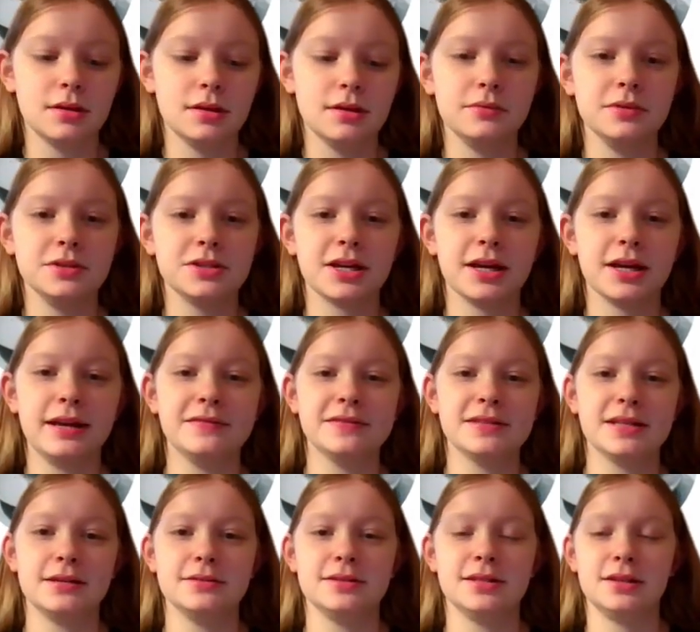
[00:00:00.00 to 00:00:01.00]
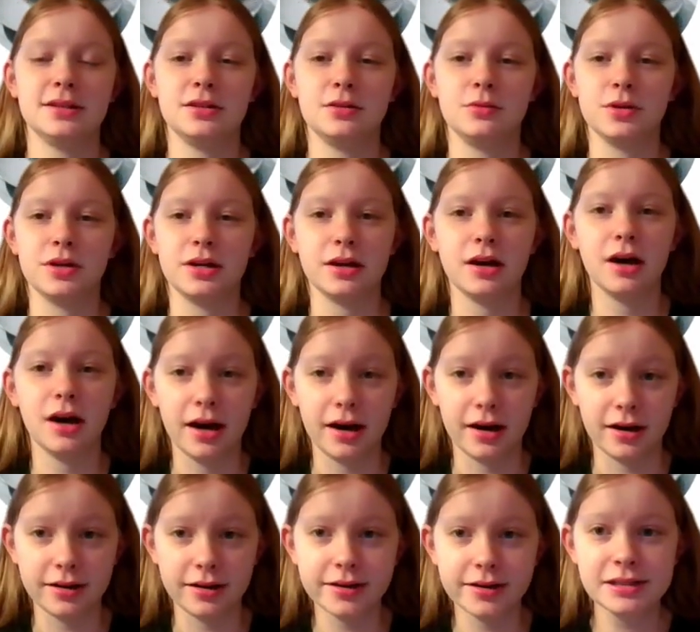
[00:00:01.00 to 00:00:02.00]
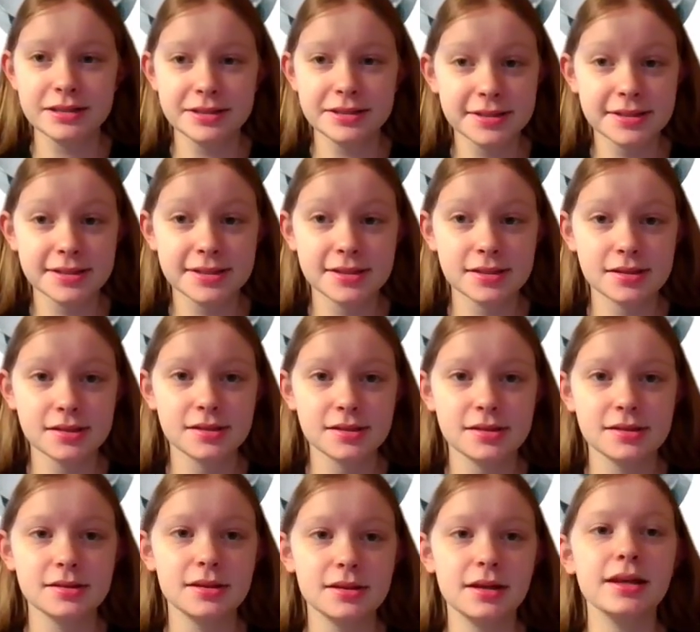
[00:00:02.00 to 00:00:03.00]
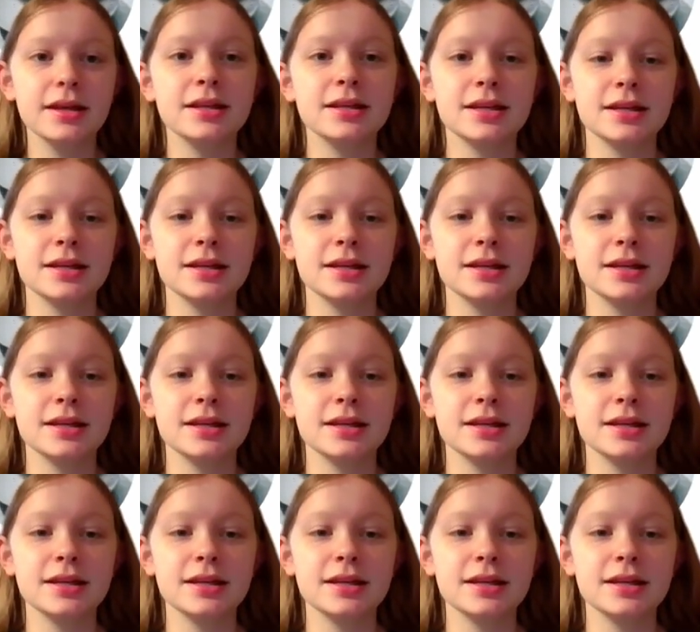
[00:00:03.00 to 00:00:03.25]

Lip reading: which kind of sounds like the word hogs in